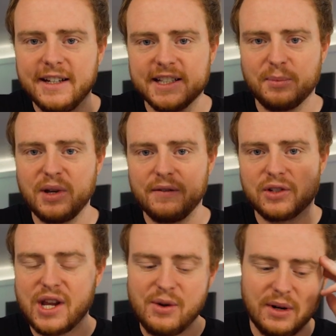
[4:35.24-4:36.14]
is a bit of a
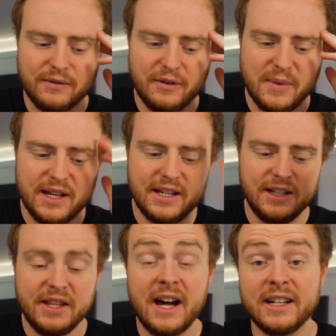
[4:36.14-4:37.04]
cheat one for me,
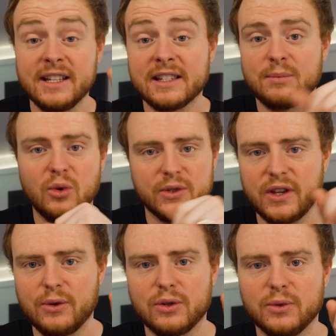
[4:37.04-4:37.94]
and that is more
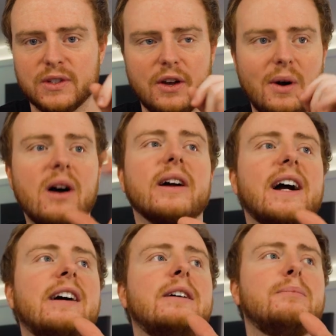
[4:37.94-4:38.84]
social. So I
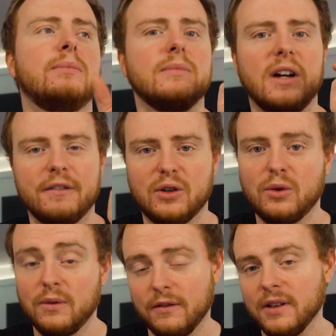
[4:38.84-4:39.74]
am,
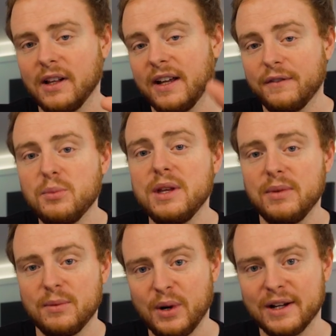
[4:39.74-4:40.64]
like, if you meet
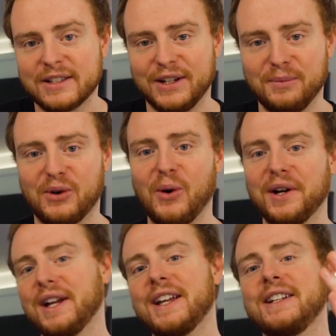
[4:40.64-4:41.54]
me in person, I'm
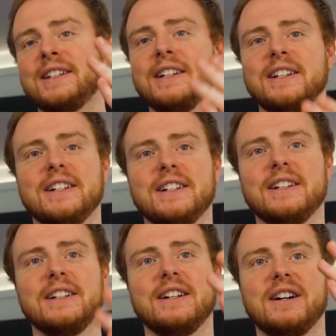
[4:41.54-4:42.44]
quite
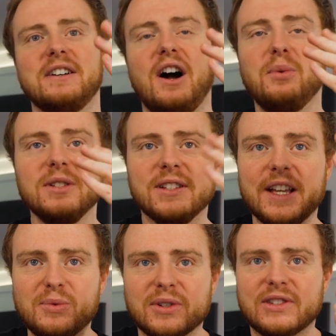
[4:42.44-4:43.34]
I wouldn't
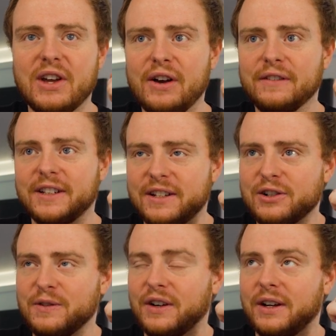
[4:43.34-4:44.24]
say reserved and
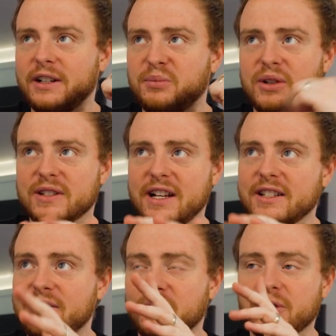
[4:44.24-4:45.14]
introverted, because
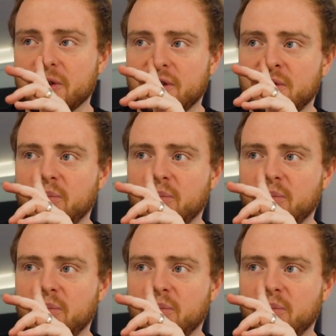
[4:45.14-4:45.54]
that's not true,